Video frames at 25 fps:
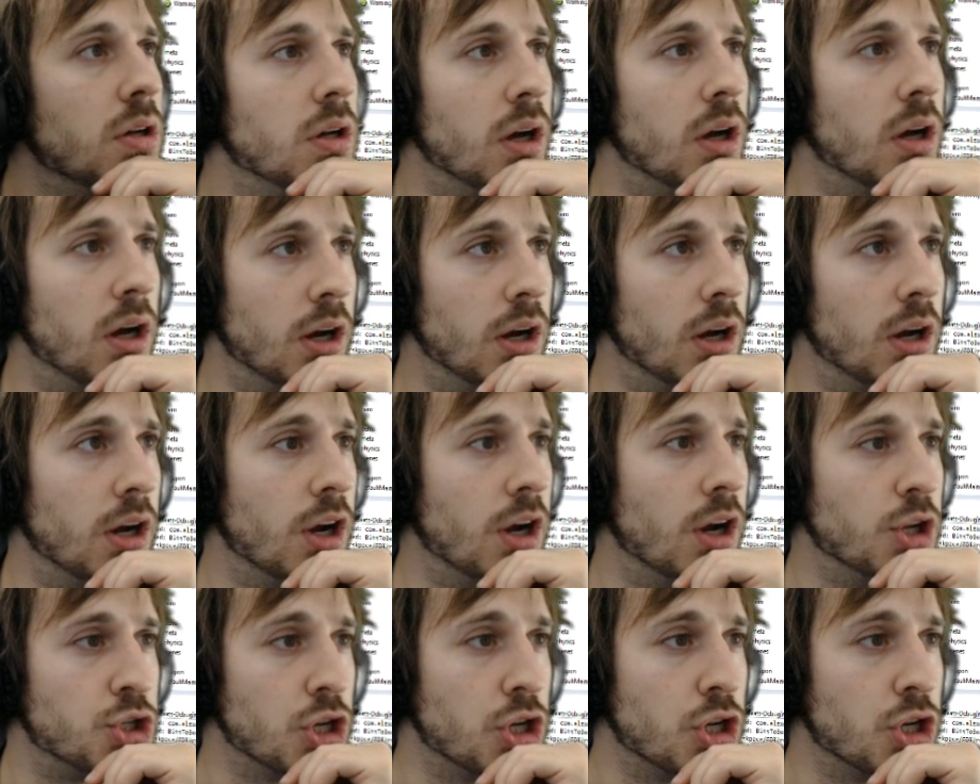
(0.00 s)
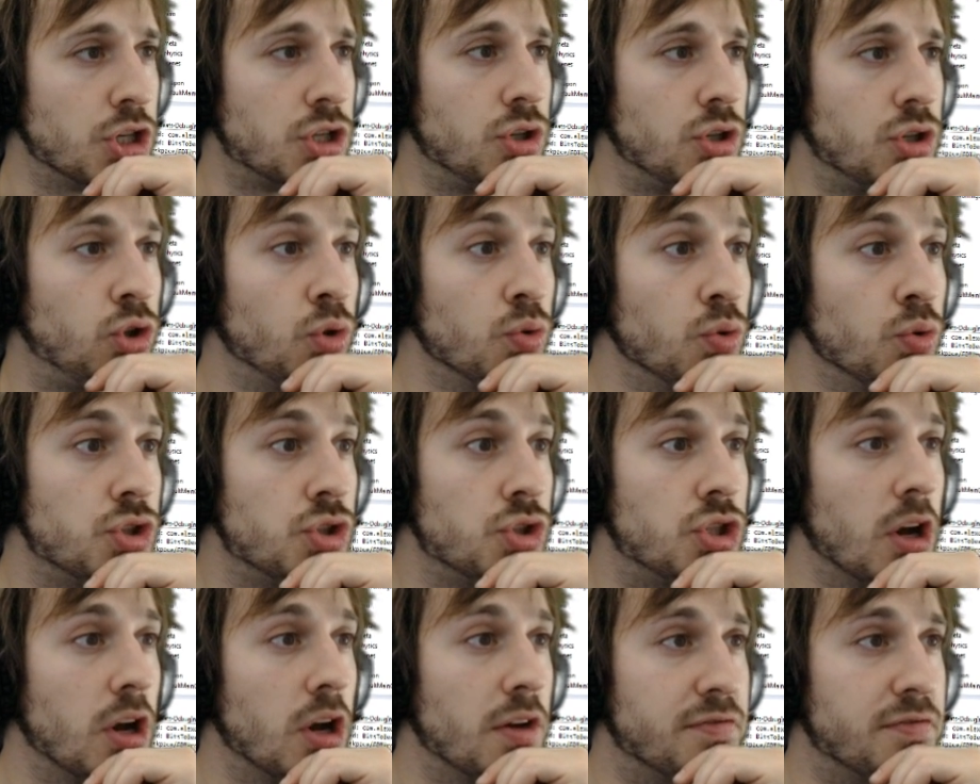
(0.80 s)
uh, just do
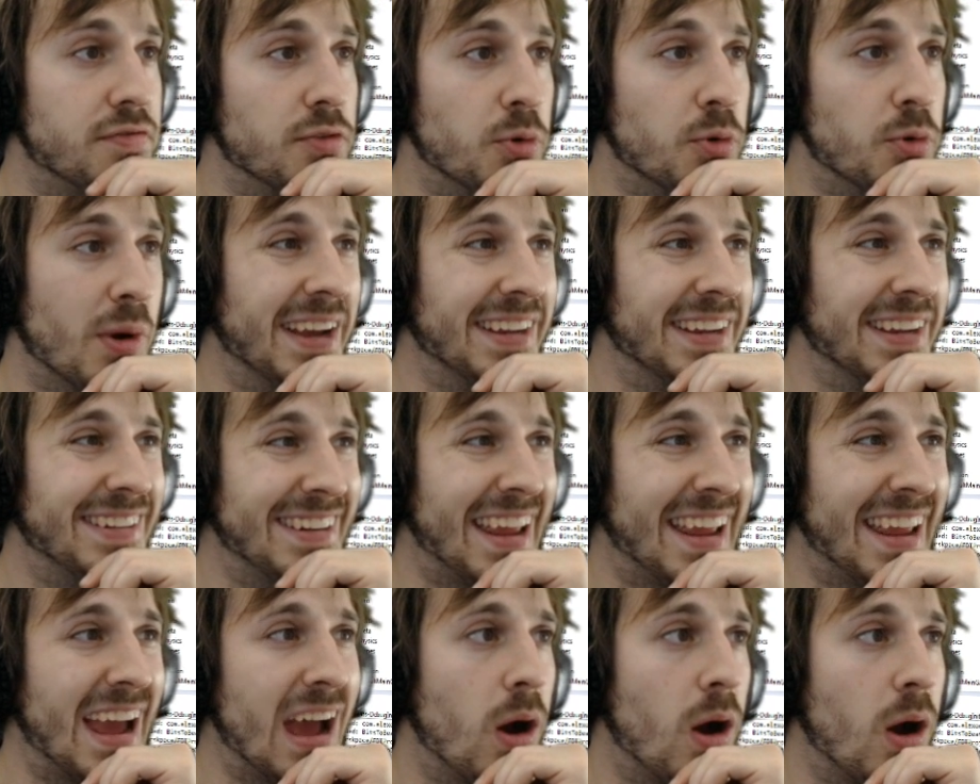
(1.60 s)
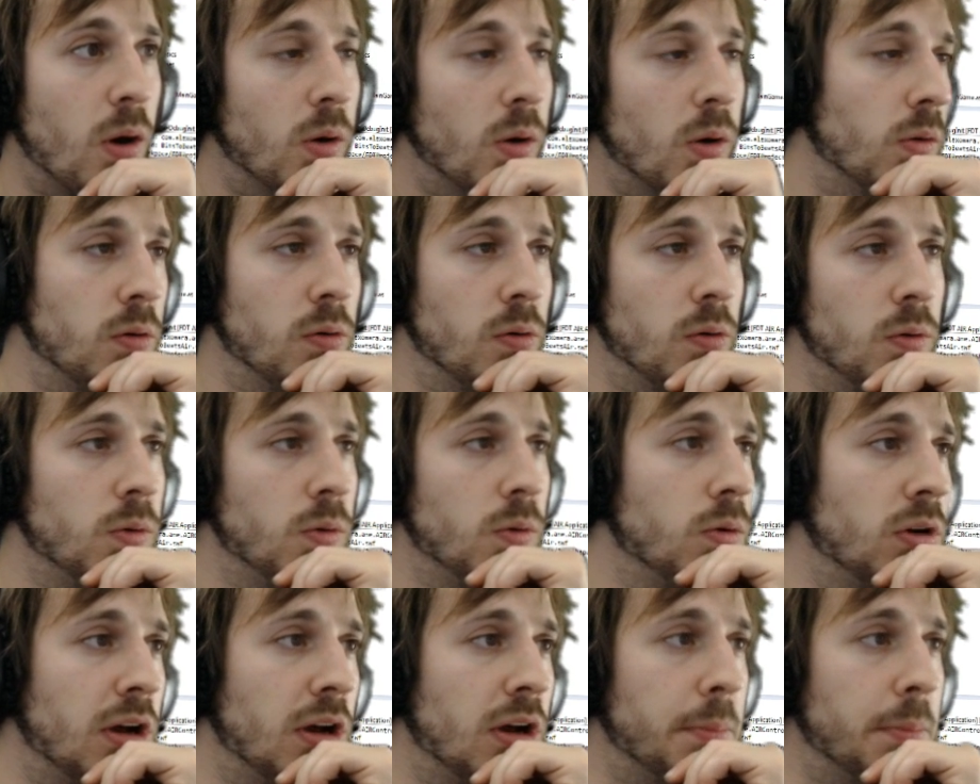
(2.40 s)
stuff right now.
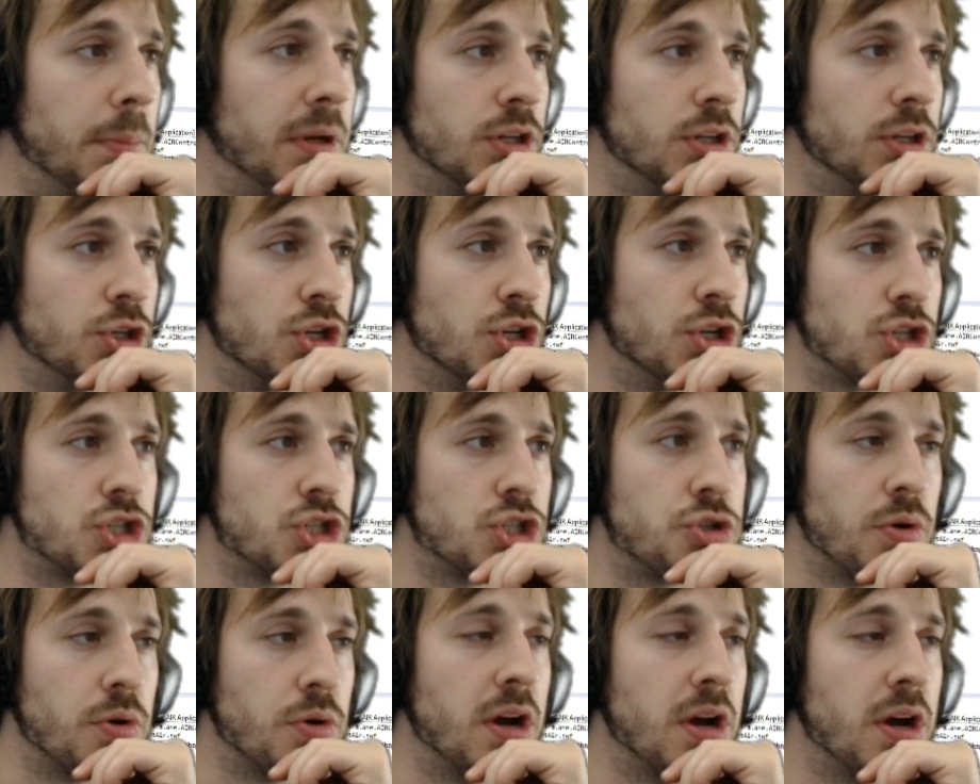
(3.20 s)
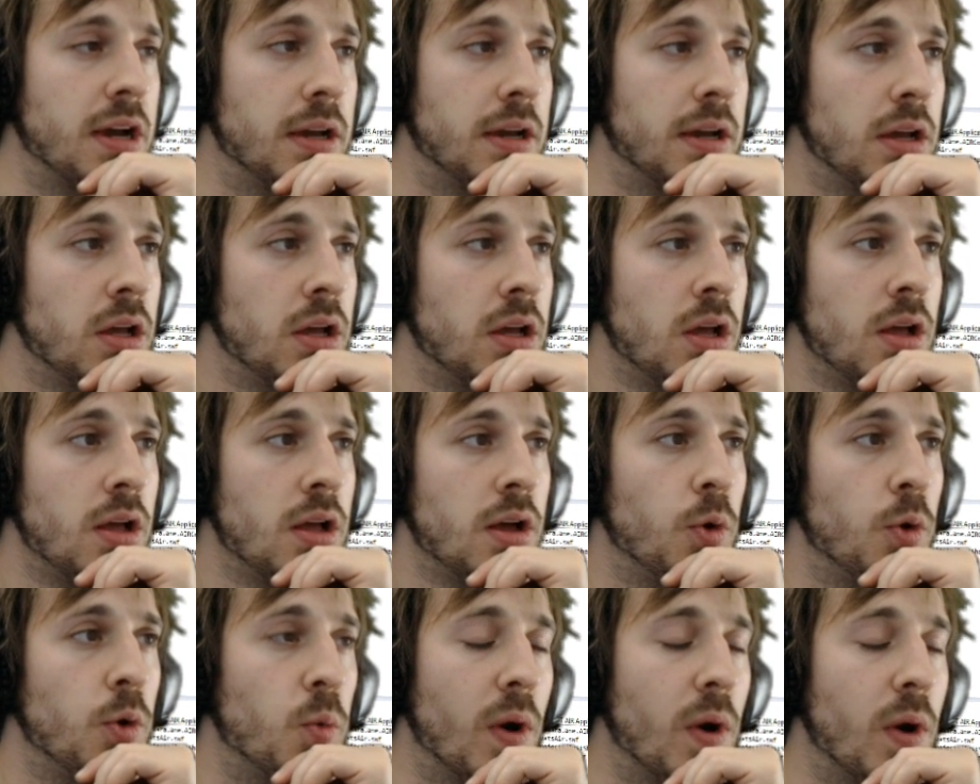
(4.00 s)
I mean, just try
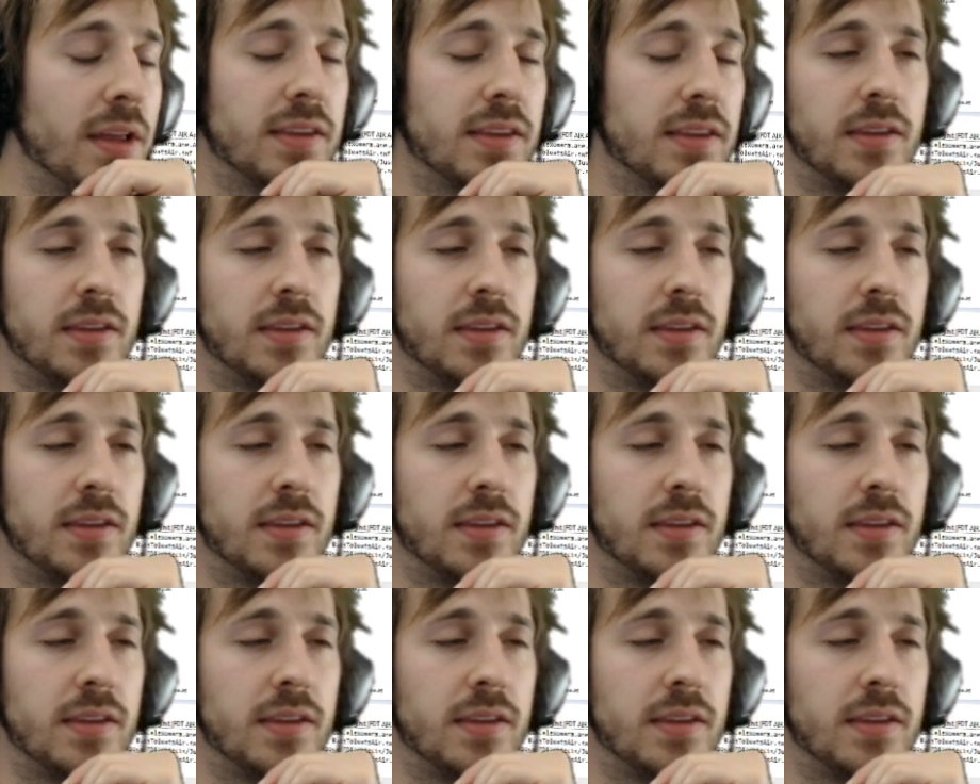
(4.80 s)
what.